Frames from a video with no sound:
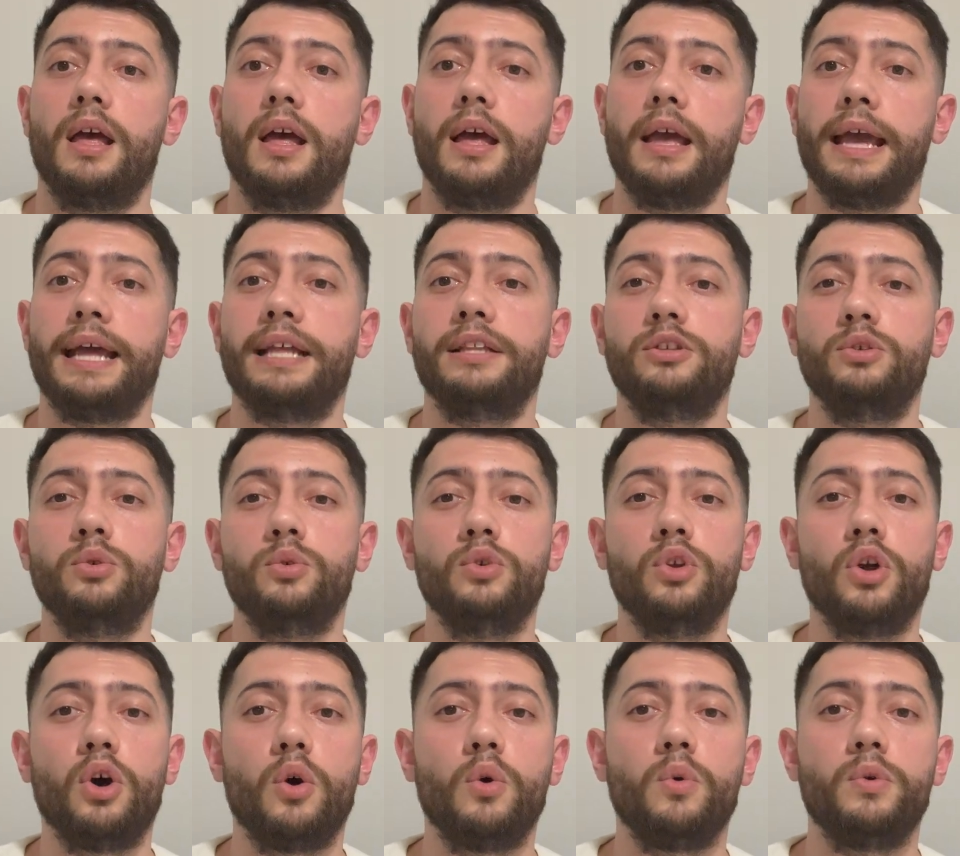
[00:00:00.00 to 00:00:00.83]
and you
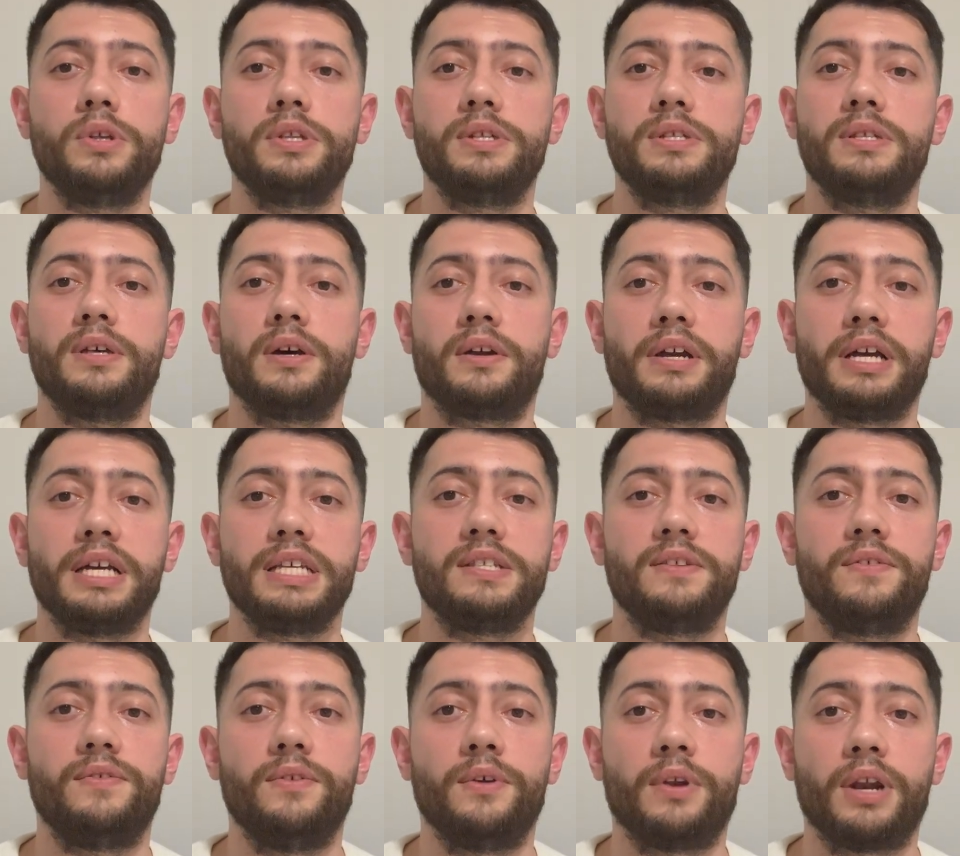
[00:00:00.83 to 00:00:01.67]
know it's the
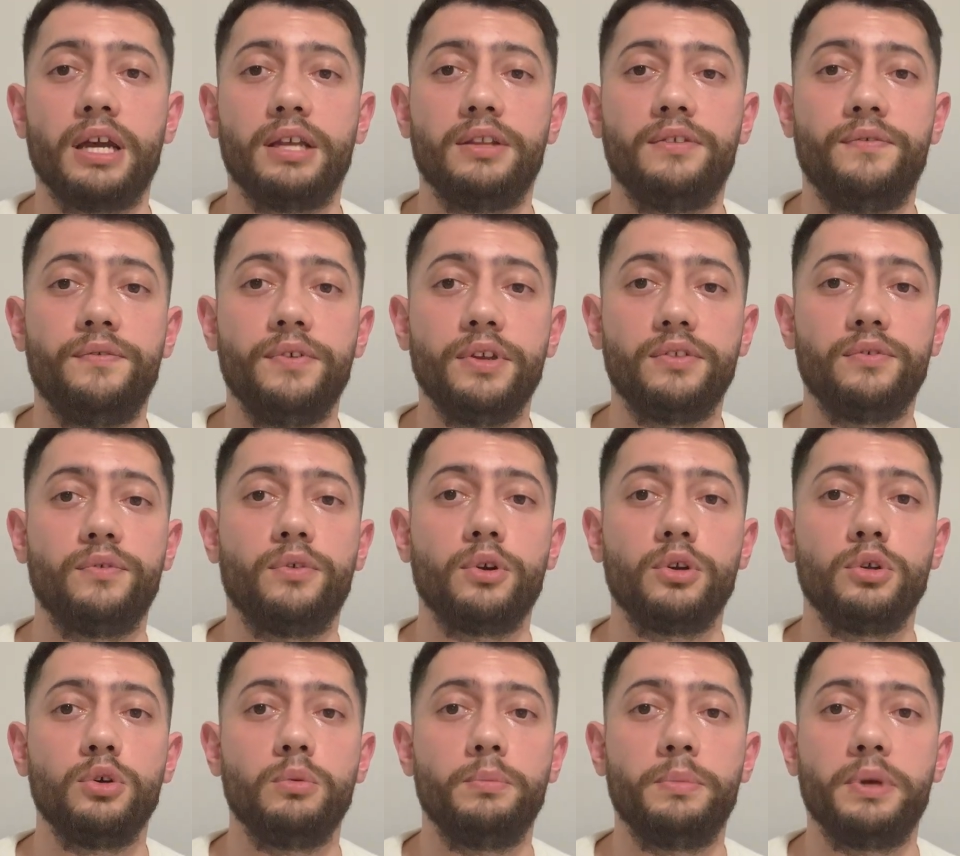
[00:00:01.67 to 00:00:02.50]
right fit for
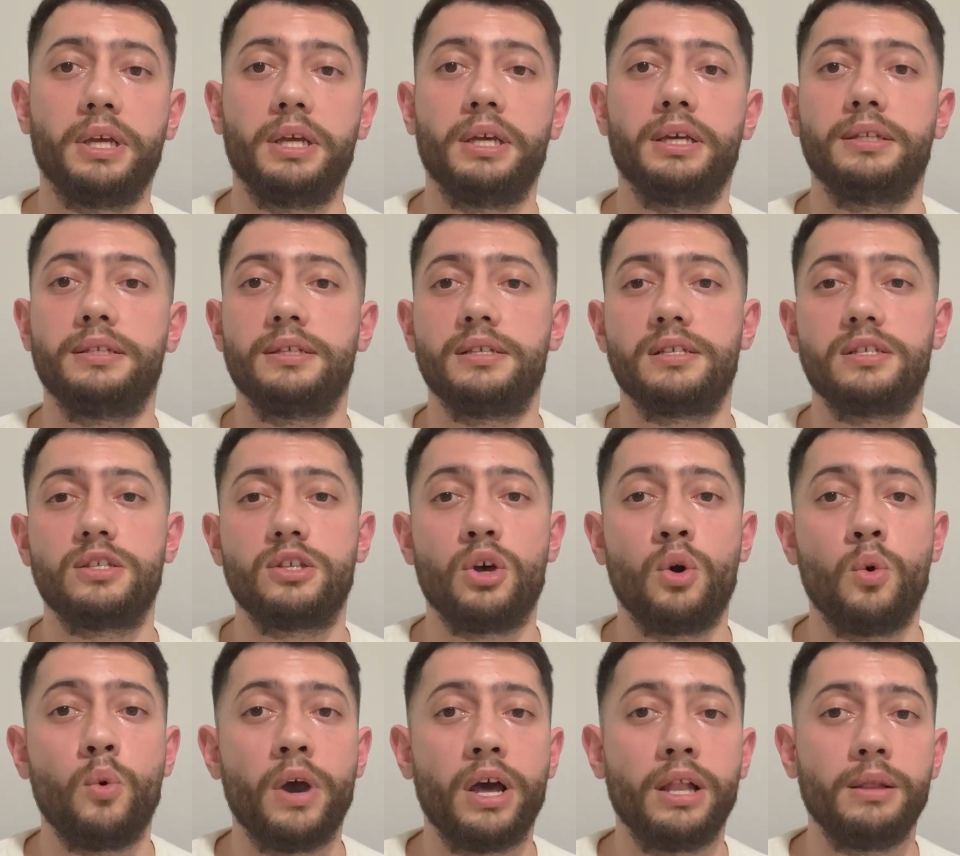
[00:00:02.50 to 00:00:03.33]
you because it's
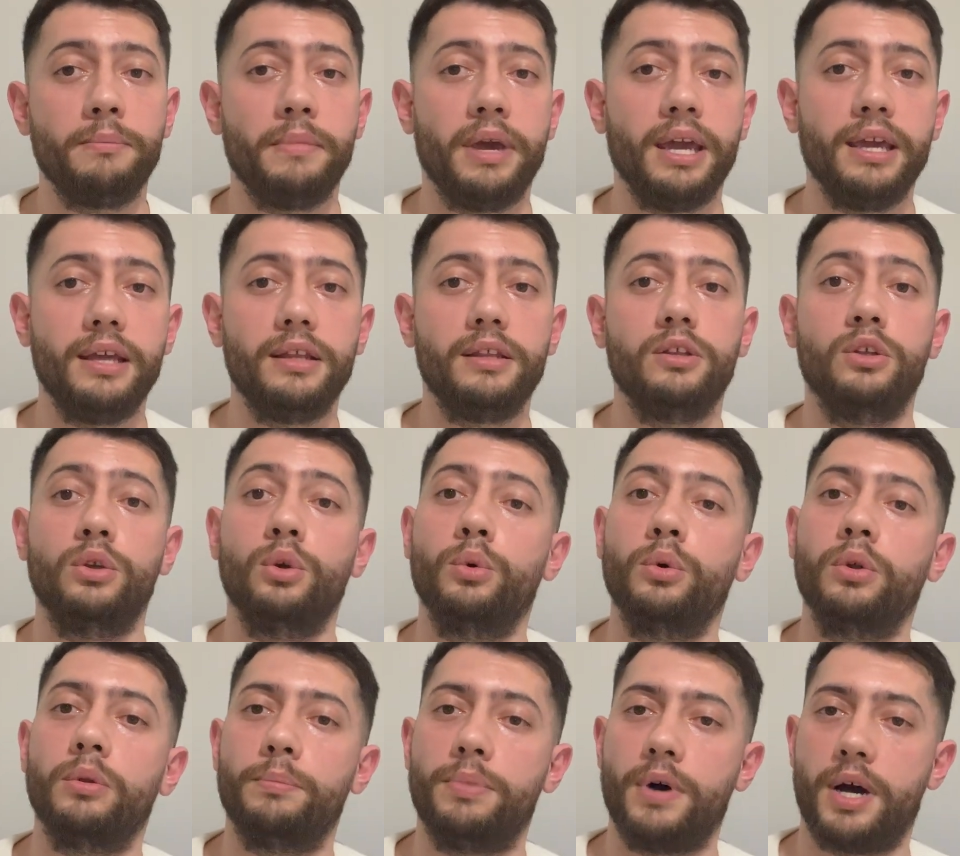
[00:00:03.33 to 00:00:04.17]
so well made, you
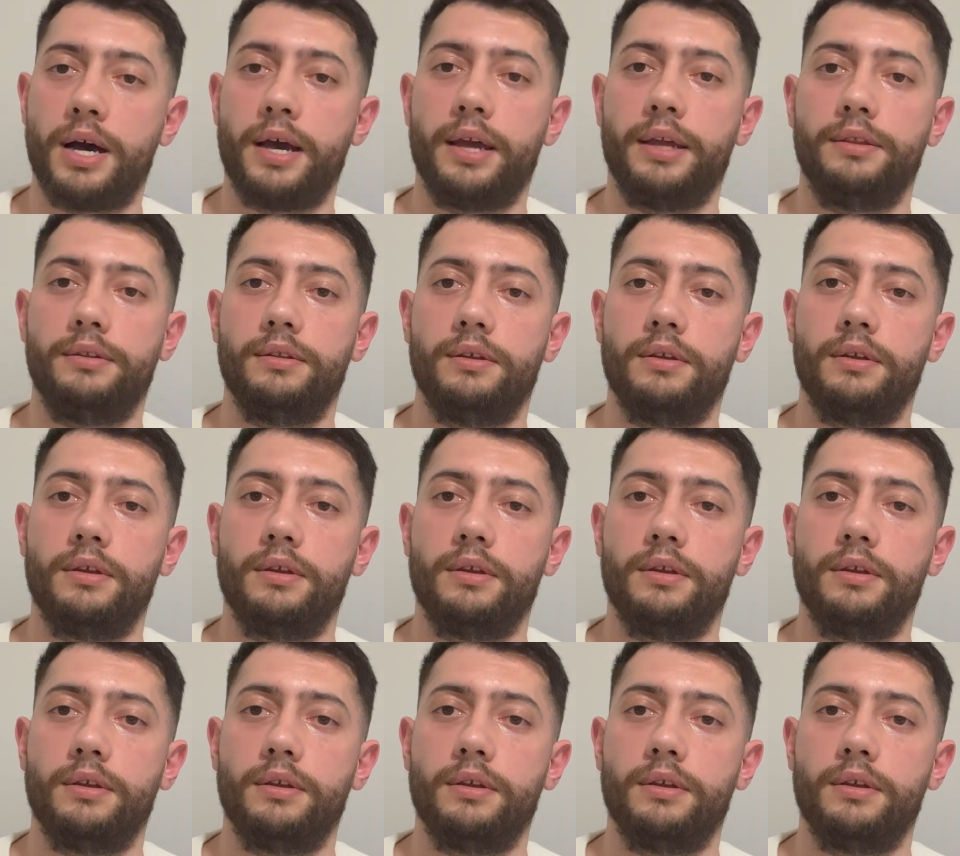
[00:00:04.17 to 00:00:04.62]
will buy it.